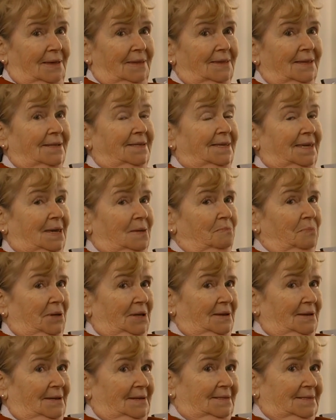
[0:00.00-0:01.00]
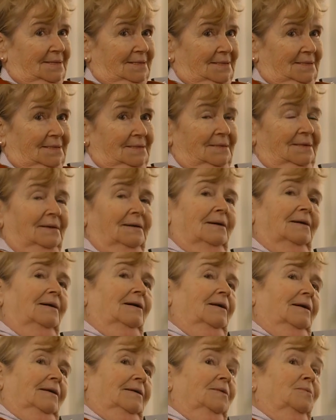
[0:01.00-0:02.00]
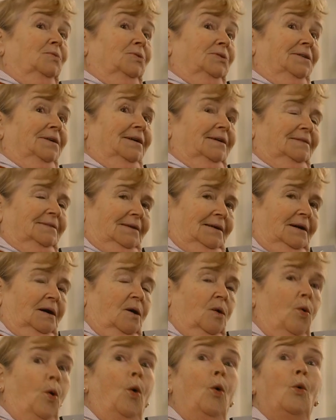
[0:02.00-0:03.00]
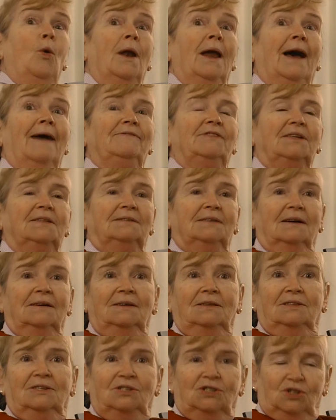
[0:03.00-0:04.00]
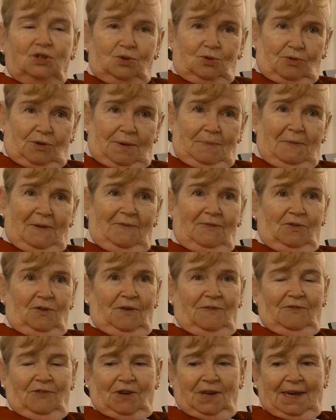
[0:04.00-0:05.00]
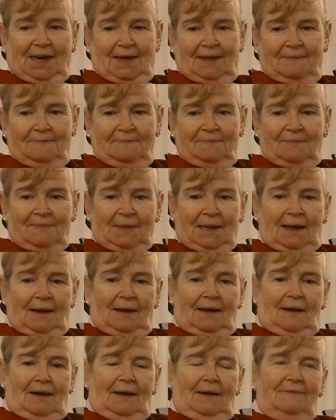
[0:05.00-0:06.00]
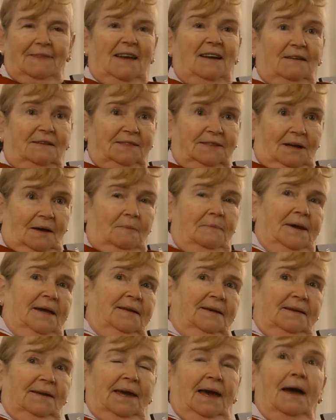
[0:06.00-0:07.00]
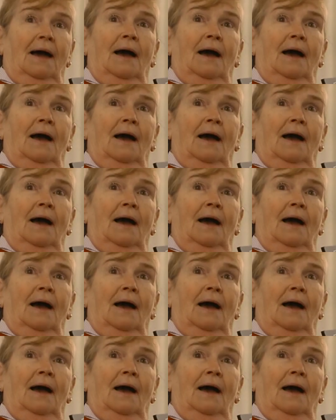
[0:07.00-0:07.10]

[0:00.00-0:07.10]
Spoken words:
They'd keep a list, and you wouldn't get to go. Oh, I have to tell you this story before I forget. Then I'll tell about it.